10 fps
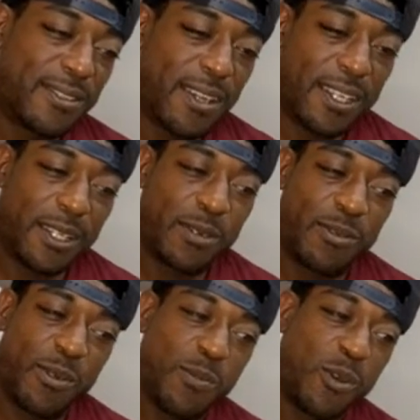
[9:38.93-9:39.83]
Trying to get a
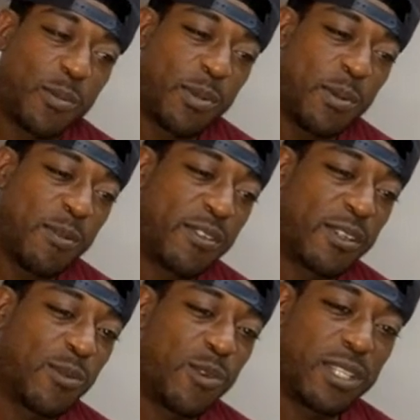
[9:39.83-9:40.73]
few more people
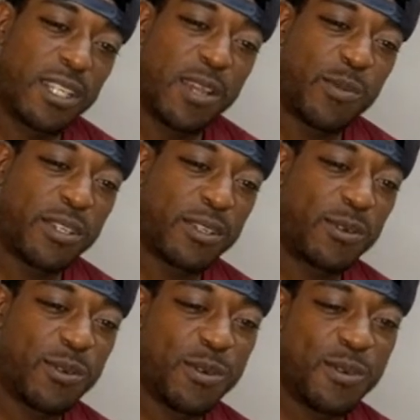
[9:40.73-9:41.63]
from the What Did I Miss
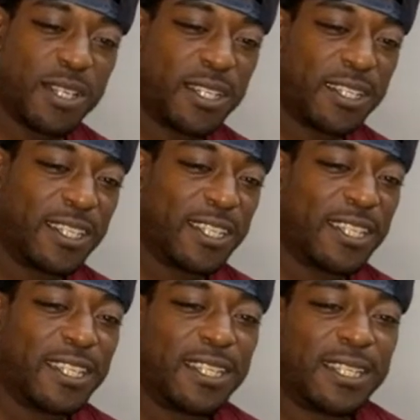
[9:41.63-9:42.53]
crew
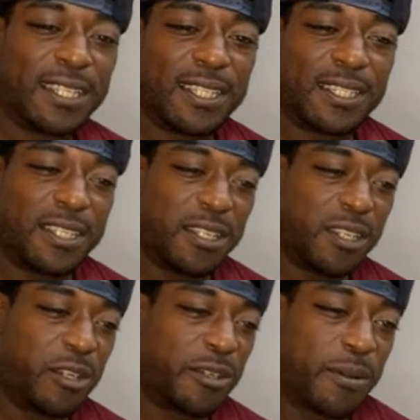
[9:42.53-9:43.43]
in
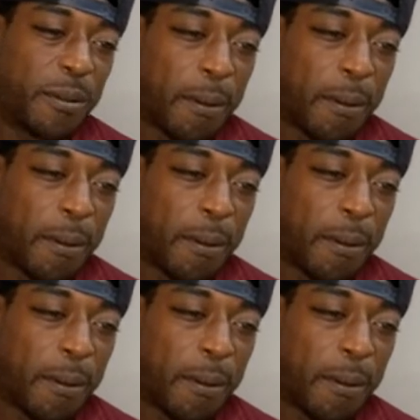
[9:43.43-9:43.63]
here.